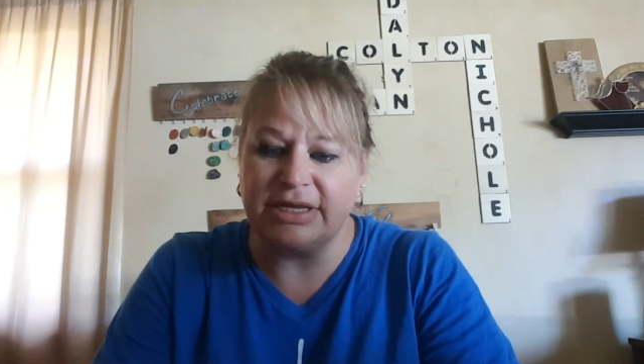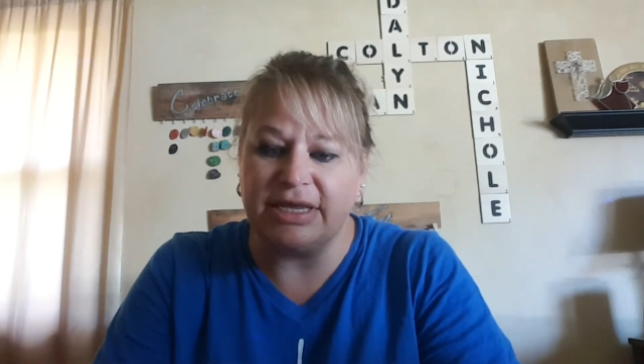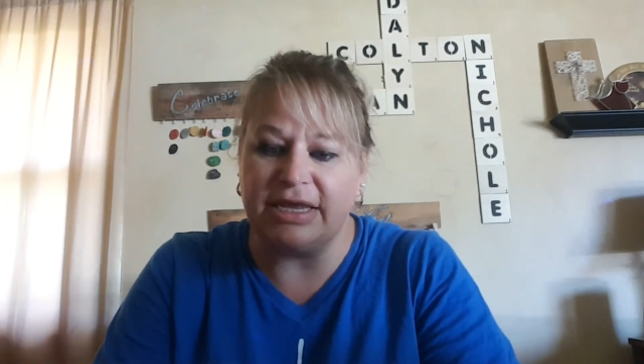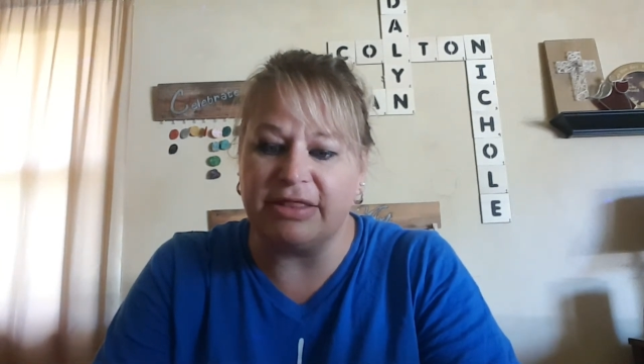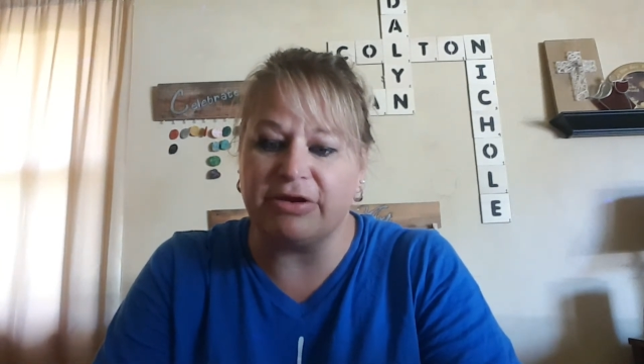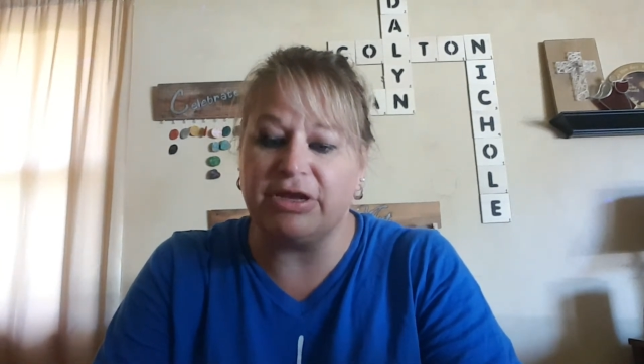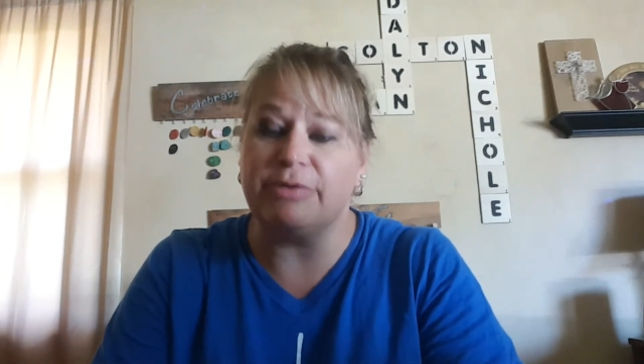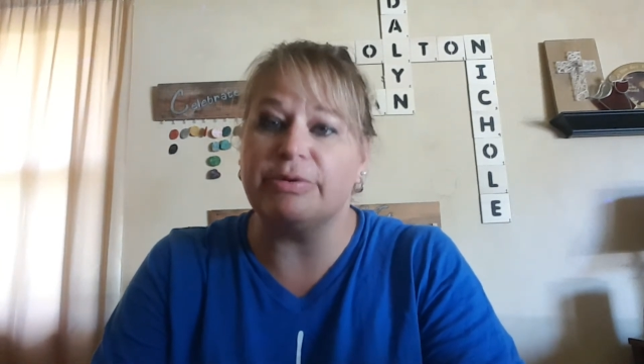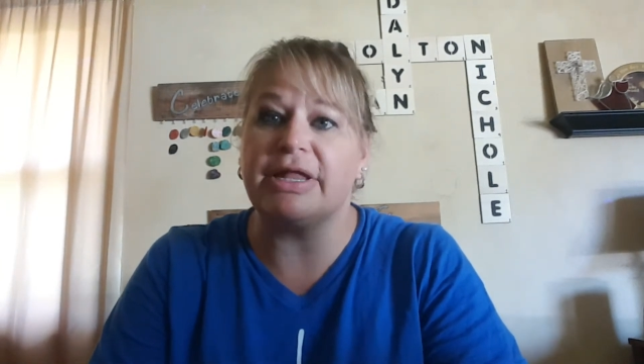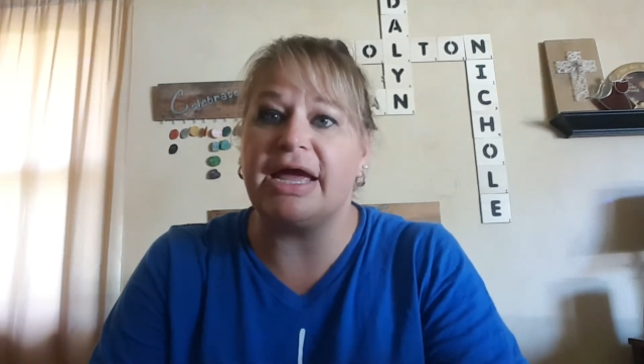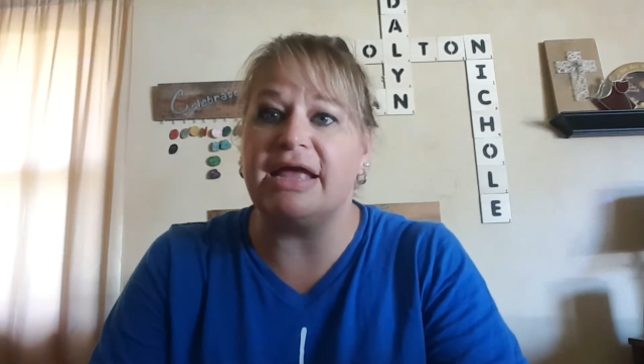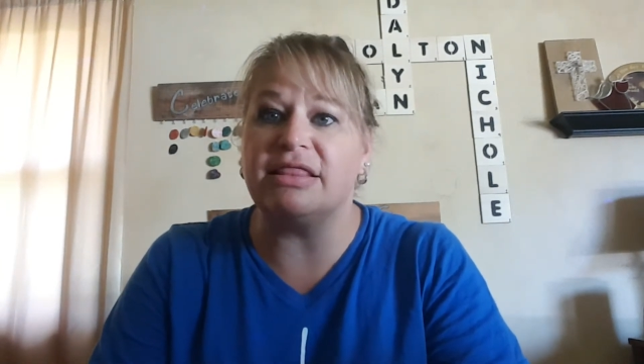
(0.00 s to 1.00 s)
Either he
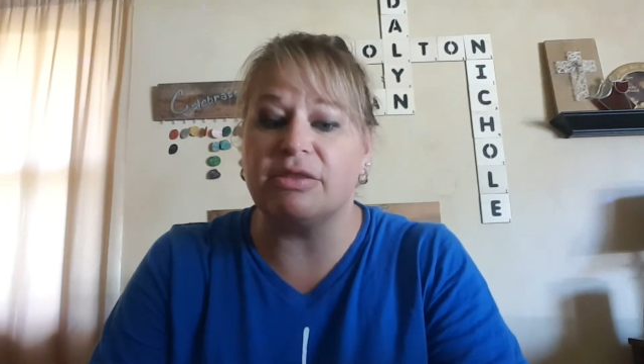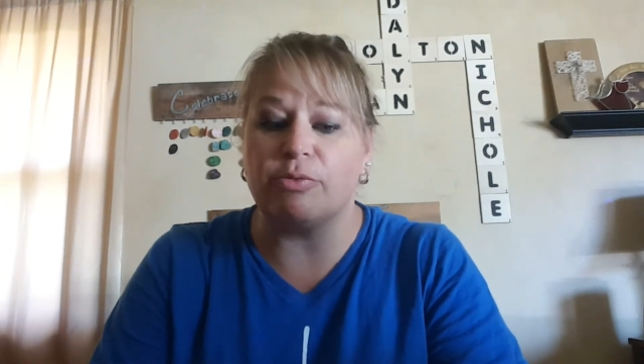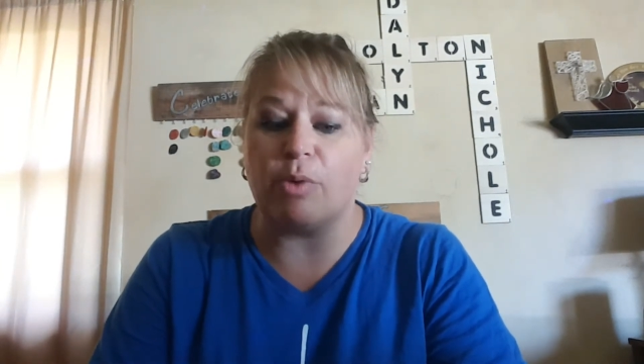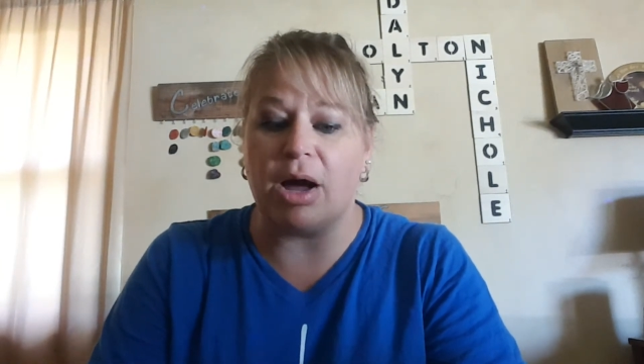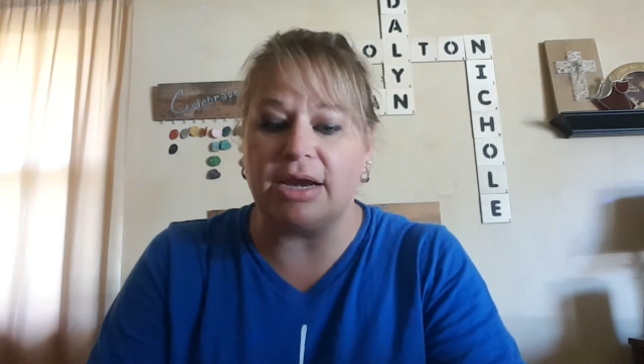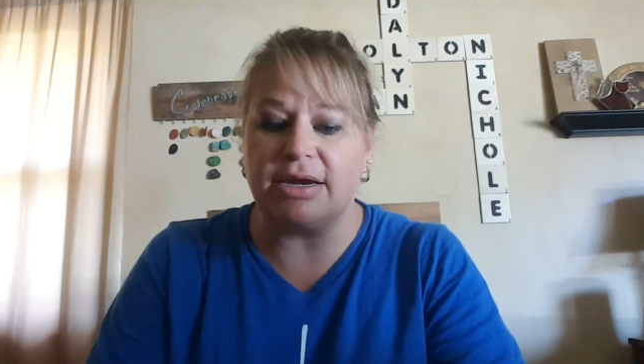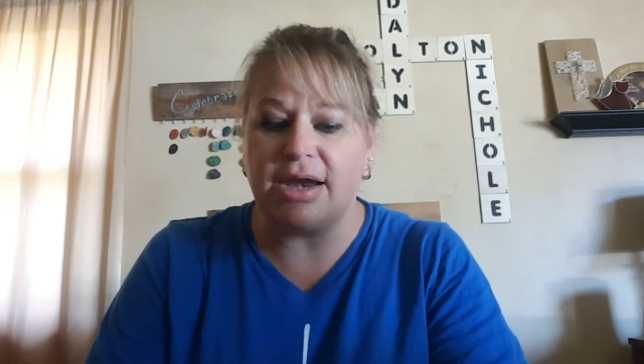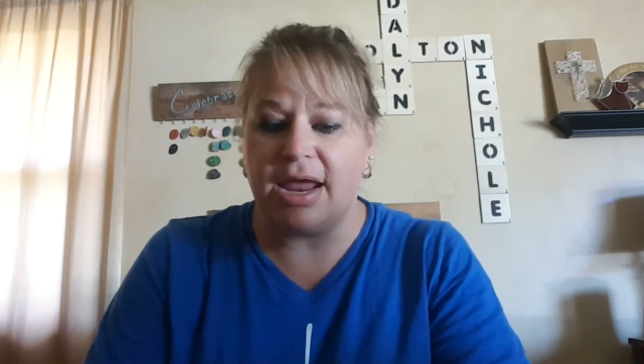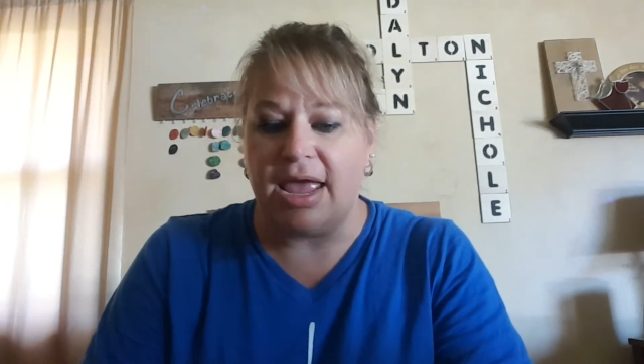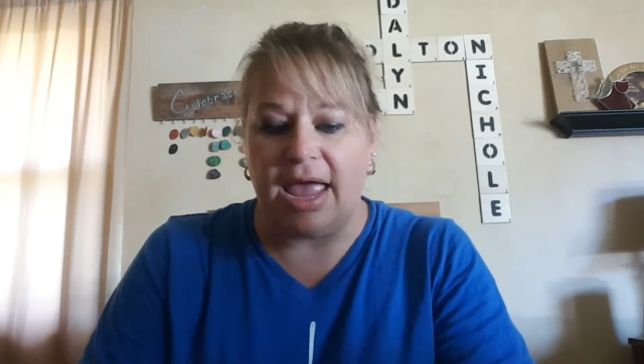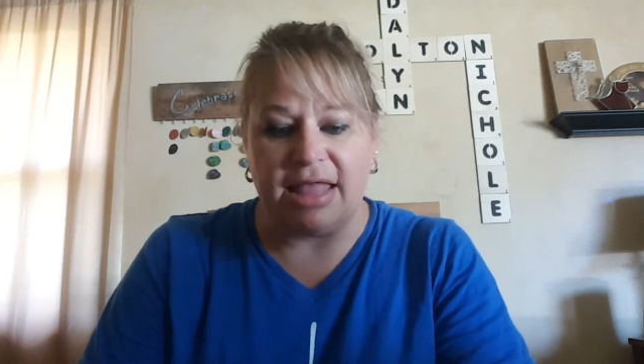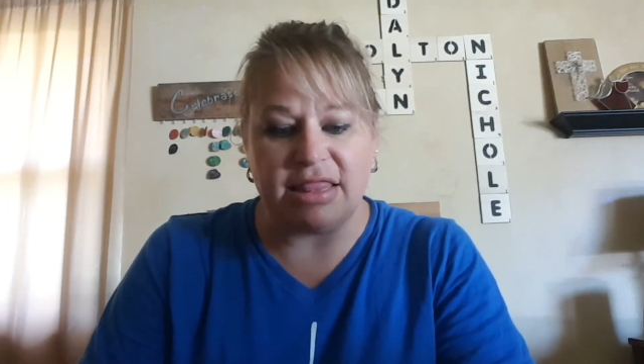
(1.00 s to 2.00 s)
will hate the one
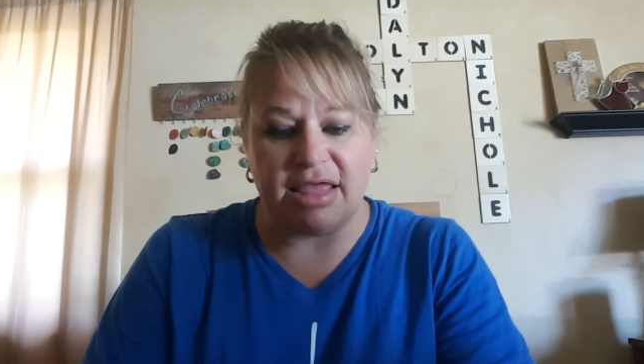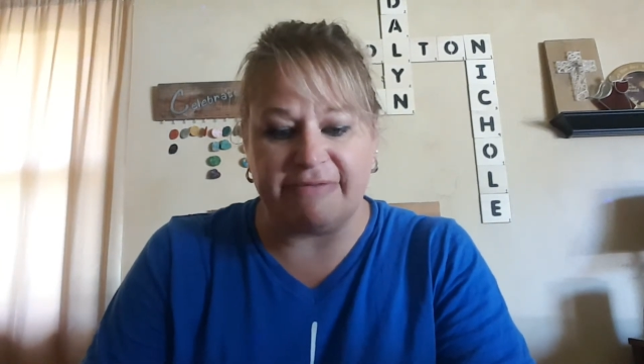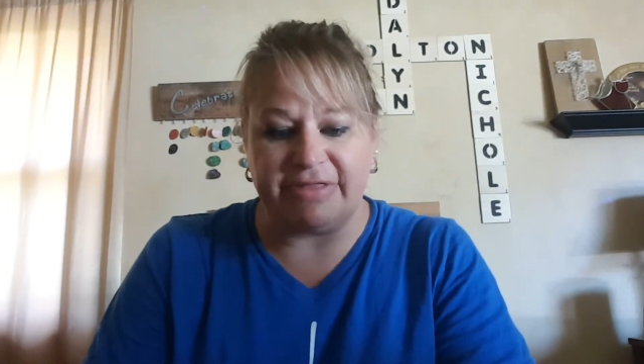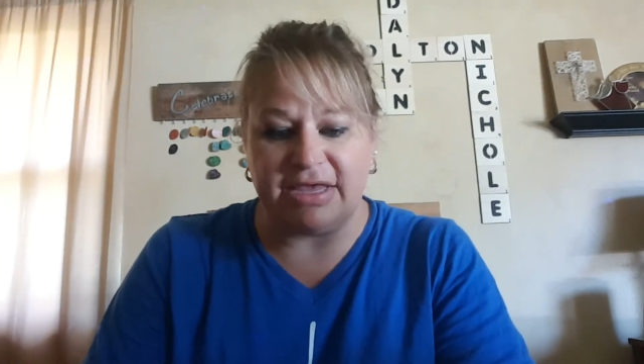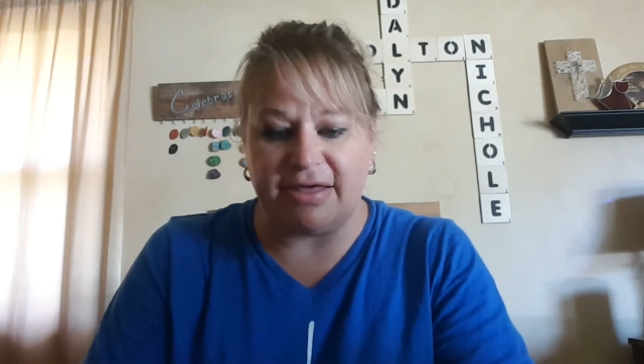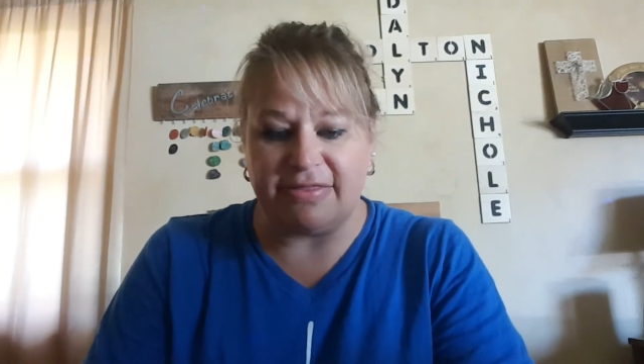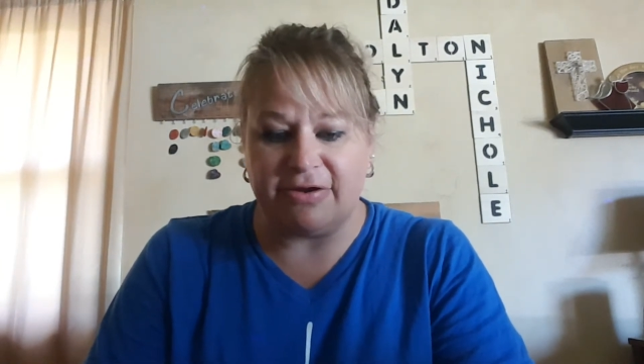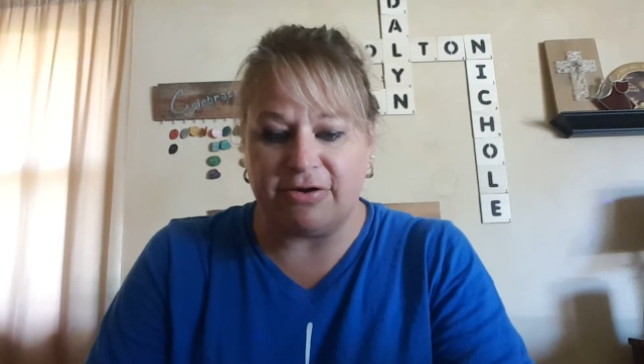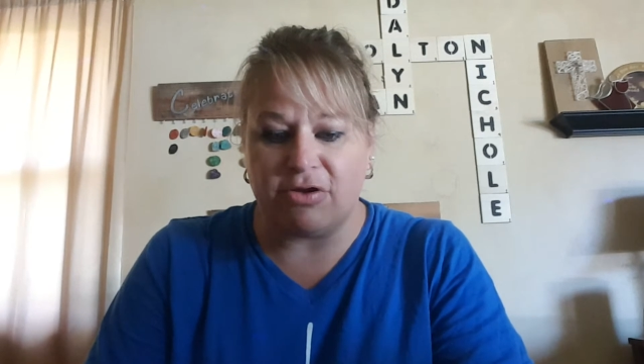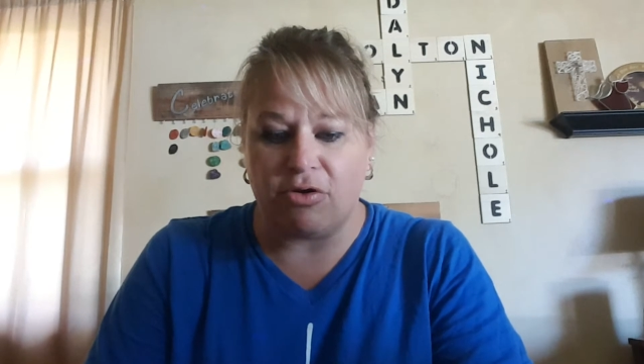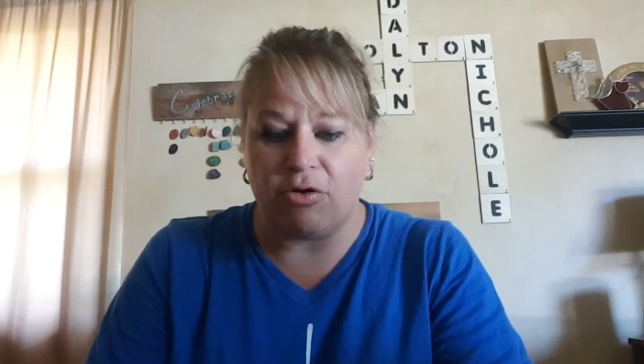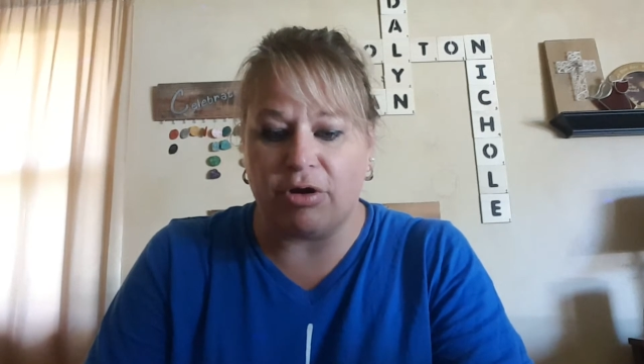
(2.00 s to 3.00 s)
and love the other,